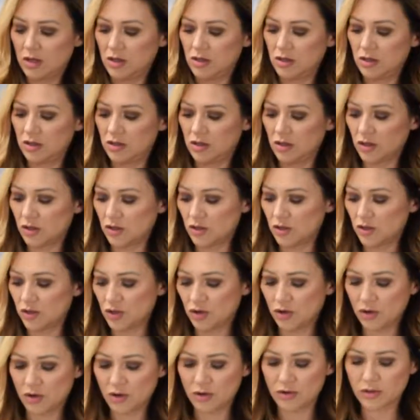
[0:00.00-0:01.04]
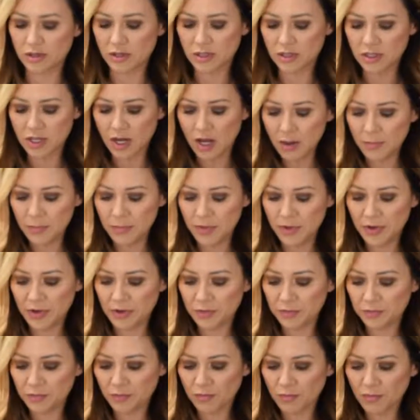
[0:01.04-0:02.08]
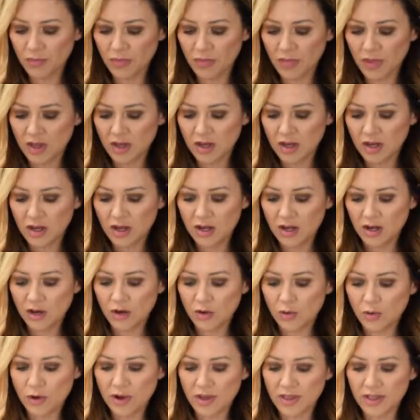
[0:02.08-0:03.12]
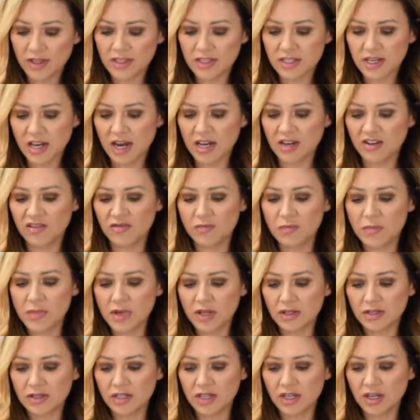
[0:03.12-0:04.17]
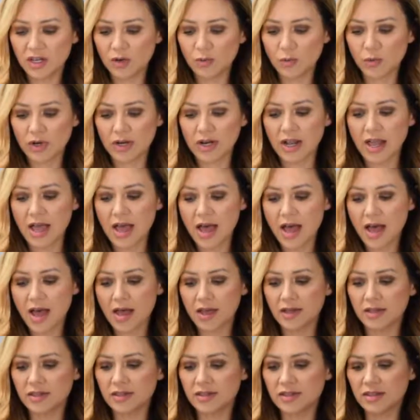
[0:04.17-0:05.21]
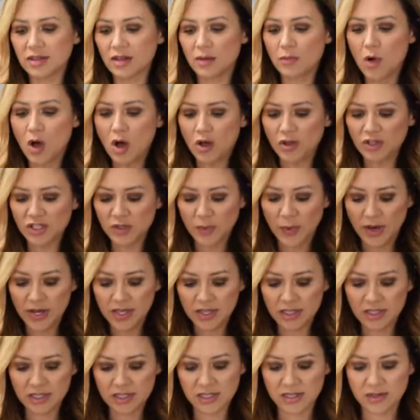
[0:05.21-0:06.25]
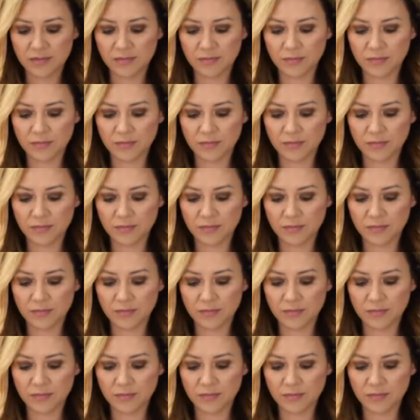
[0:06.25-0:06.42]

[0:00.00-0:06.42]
So the sugar goes on top. While that's kind of melting, we're gonna add some allspice.